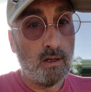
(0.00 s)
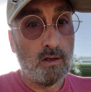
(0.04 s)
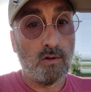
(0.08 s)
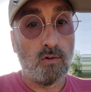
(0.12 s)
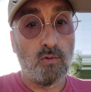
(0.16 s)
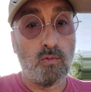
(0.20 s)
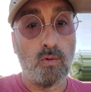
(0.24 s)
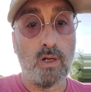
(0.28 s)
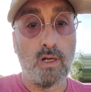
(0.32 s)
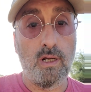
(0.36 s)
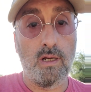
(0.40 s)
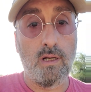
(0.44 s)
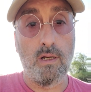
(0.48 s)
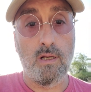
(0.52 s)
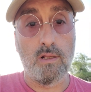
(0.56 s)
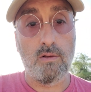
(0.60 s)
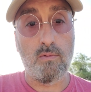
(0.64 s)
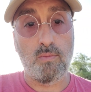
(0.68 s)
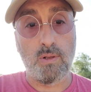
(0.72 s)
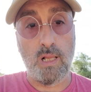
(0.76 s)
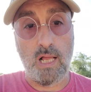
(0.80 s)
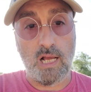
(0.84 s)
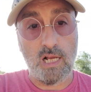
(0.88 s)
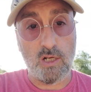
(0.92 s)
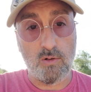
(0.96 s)
with
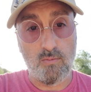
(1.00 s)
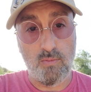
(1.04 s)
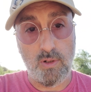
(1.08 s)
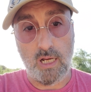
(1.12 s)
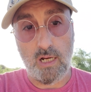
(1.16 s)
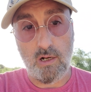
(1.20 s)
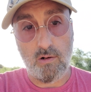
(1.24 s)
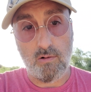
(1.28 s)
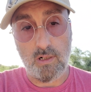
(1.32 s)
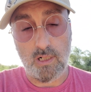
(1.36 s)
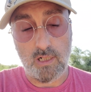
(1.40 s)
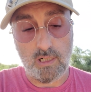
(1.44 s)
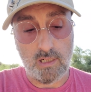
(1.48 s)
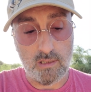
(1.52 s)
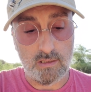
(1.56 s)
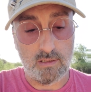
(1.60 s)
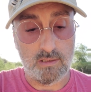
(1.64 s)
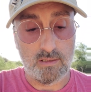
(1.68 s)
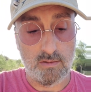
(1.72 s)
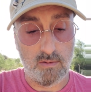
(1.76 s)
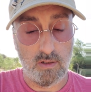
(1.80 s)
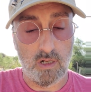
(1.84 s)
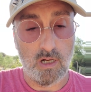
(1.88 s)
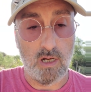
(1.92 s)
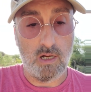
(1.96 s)

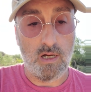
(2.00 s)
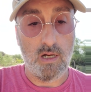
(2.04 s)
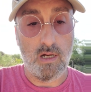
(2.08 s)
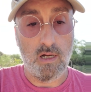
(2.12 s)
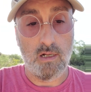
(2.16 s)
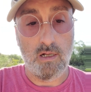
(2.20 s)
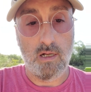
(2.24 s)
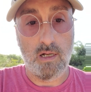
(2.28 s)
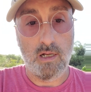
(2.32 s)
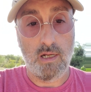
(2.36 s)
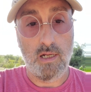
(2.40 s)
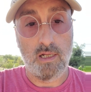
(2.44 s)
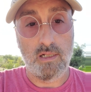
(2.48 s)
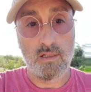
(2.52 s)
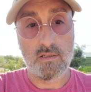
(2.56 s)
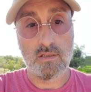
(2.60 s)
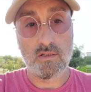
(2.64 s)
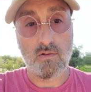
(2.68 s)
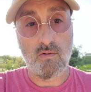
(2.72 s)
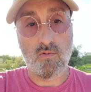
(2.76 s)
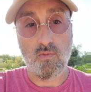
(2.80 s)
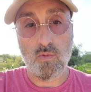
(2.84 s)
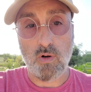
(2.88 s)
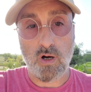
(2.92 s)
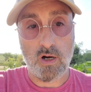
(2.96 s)
blackberries, hints
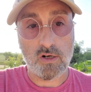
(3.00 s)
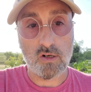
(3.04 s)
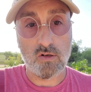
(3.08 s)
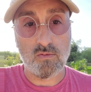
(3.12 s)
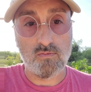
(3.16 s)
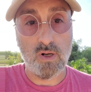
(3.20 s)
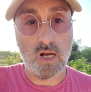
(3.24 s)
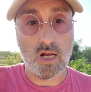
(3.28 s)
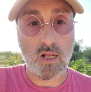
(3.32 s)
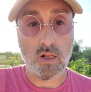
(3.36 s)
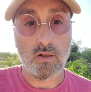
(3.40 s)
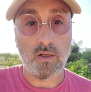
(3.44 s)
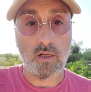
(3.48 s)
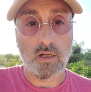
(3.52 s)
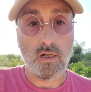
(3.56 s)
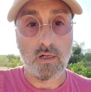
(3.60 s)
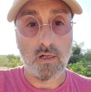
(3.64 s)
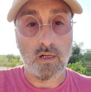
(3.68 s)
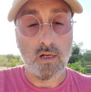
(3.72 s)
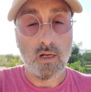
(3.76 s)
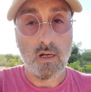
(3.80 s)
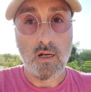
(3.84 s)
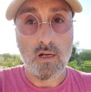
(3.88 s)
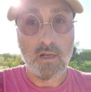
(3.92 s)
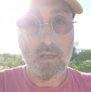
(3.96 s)
of
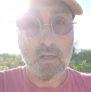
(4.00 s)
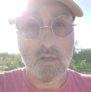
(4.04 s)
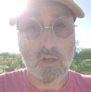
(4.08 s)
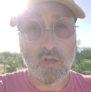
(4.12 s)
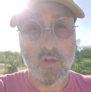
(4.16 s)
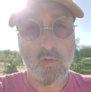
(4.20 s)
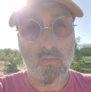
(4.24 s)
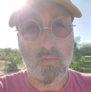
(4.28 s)
watermelon. You